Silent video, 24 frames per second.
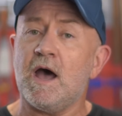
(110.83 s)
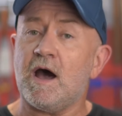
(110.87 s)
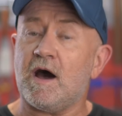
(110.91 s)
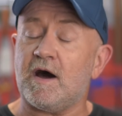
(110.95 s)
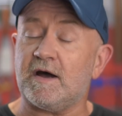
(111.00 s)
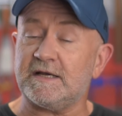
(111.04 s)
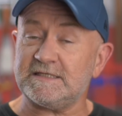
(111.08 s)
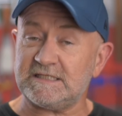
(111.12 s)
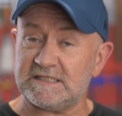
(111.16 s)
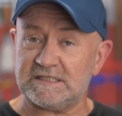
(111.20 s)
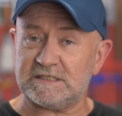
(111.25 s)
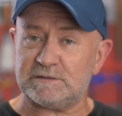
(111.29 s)

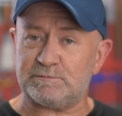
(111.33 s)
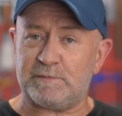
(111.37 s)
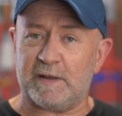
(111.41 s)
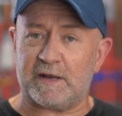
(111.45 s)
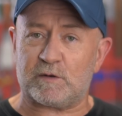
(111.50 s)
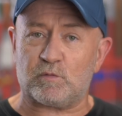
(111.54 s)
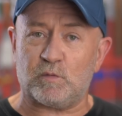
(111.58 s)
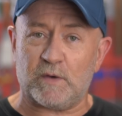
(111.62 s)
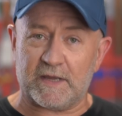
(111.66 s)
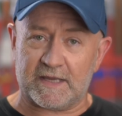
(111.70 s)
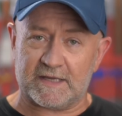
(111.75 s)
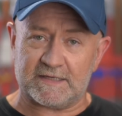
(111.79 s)
I
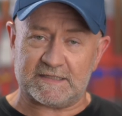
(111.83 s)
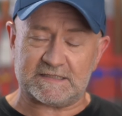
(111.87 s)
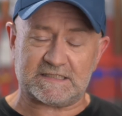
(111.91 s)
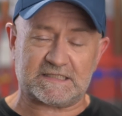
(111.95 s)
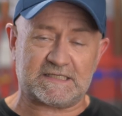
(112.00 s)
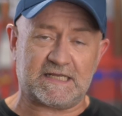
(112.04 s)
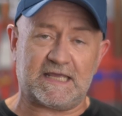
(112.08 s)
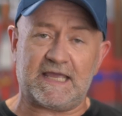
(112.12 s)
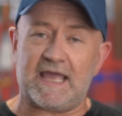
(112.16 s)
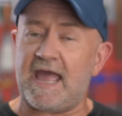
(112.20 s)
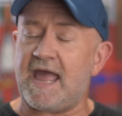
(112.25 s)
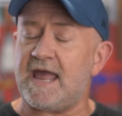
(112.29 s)
suspect we're going to
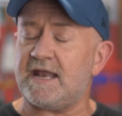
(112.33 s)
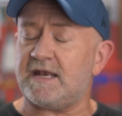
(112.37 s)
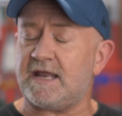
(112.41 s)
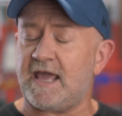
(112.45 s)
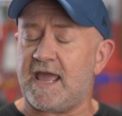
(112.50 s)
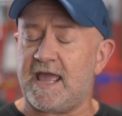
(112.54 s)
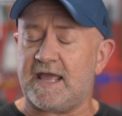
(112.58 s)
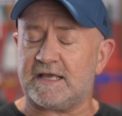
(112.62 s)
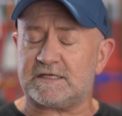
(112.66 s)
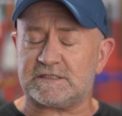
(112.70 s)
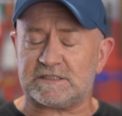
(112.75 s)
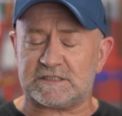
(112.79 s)
see an
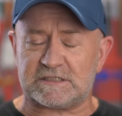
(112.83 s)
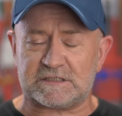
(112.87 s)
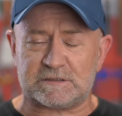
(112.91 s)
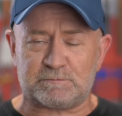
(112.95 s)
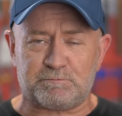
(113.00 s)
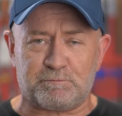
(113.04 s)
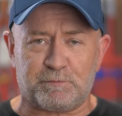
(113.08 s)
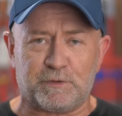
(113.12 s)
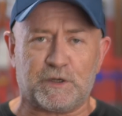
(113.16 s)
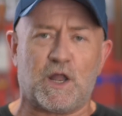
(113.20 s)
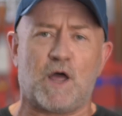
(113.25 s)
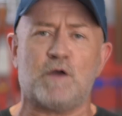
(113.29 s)

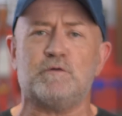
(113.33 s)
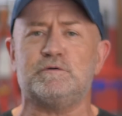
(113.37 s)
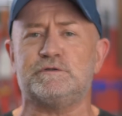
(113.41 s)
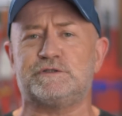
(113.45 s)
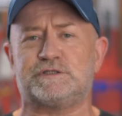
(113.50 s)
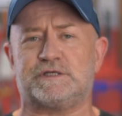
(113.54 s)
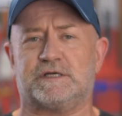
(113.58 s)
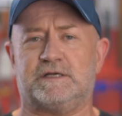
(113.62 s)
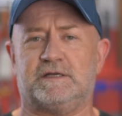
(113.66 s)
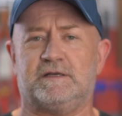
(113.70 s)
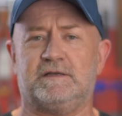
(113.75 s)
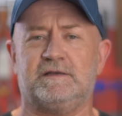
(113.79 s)

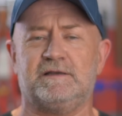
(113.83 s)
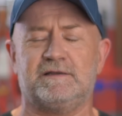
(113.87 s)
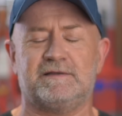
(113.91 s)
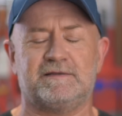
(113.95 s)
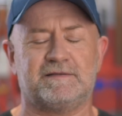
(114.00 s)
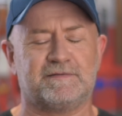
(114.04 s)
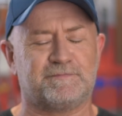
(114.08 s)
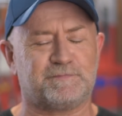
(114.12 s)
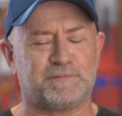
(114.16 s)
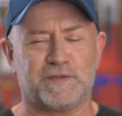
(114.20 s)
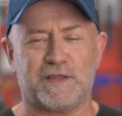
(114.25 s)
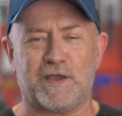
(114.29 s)
explosion
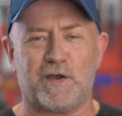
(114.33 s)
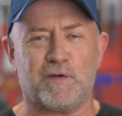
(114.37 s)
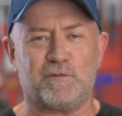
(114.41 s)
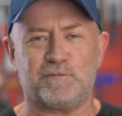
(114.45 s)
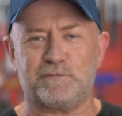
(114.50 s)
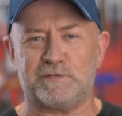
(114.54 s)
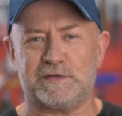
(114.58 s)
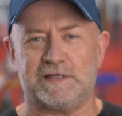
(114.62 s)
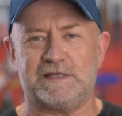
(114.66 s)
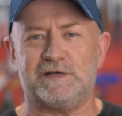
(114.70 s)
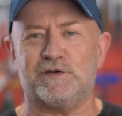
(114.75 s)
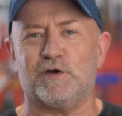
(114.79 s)

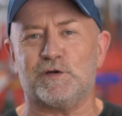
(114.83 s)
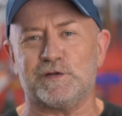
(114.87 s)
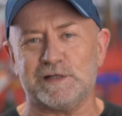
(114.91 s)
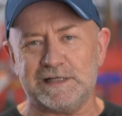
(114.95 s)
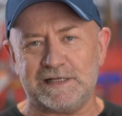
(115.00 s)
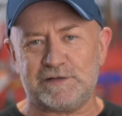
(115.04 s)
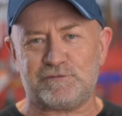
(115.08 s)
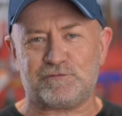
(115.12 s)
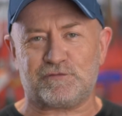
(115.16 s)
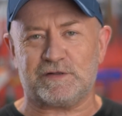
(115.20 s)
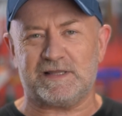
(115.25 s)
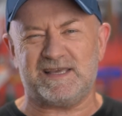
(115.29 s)
Hopefully not
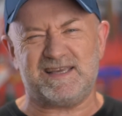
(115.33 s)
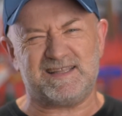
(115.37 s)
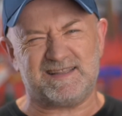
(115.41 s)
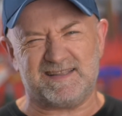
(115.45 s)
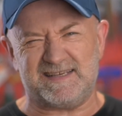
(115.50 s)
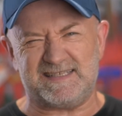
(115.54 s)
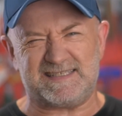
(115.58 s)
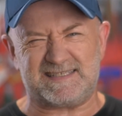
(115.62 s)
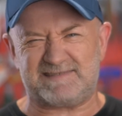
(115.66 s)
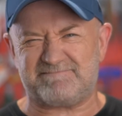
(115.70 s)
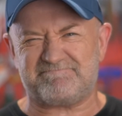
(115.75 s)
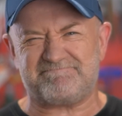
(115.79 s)
literally, at
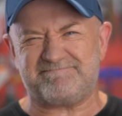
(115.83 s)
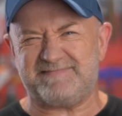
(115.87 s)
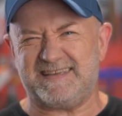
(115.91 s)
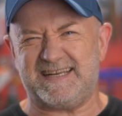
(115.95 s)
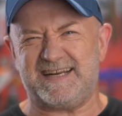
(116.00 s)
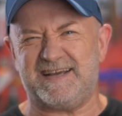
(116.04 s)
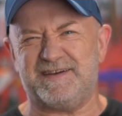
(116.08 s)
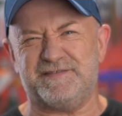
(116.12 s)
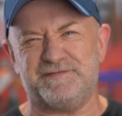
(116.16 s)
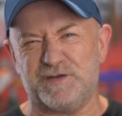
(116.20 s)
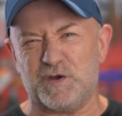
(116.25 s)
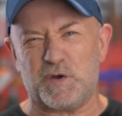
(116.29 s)
least, you
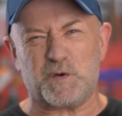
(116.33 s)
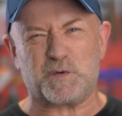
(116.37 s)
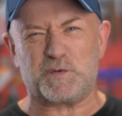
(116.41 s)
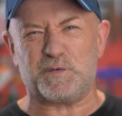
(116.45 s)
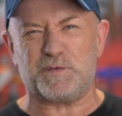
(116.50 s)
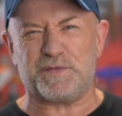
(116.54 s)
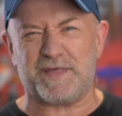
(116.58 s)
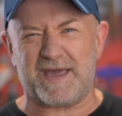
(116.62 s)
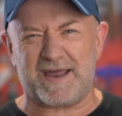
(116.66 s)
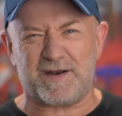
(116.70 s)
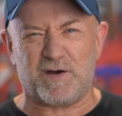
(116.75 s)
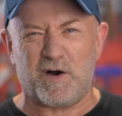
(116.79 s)
know, not
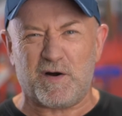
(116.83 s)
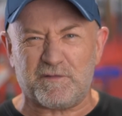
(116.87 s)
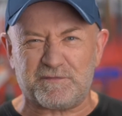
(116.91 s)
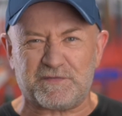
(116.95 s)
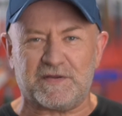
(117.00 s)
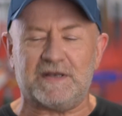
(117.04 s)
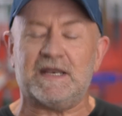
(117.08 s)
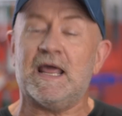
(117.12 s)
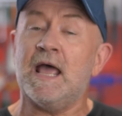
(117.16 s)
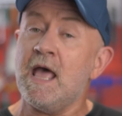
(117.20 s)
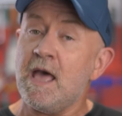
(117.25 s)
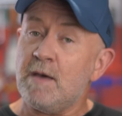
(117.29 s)
all that
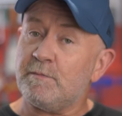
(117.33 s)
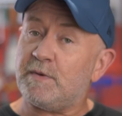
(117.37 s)
often,